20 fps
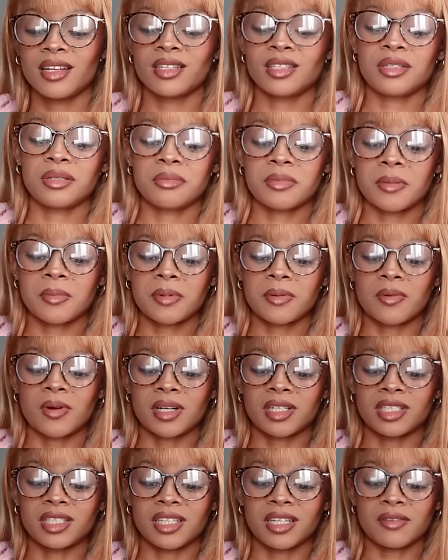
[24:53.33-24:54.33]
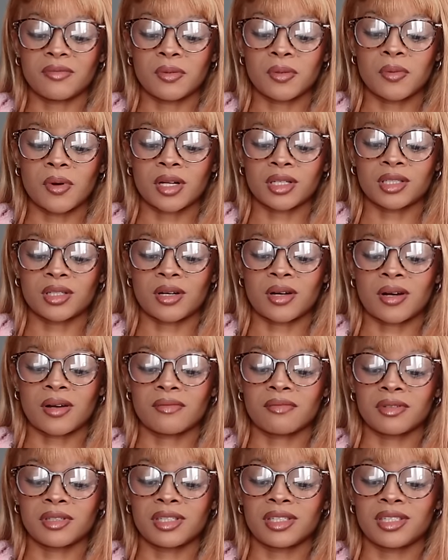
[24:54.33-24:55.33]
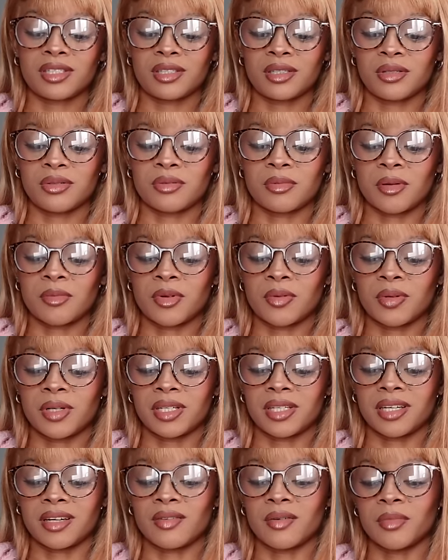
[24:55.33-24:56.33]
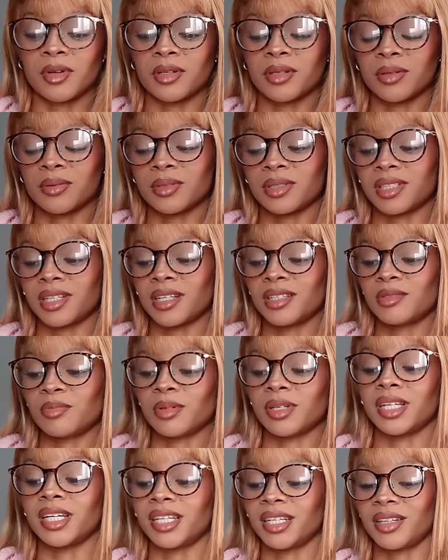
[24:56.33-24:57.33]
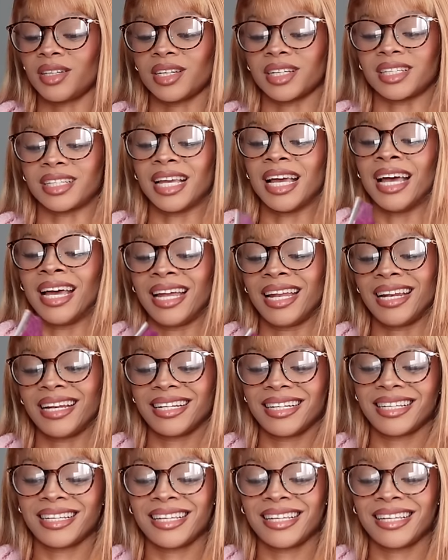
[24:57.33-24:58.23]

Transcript: Do you remember watching, if you watched The Office, do you remember when Kevin Malone said spaghetti like that?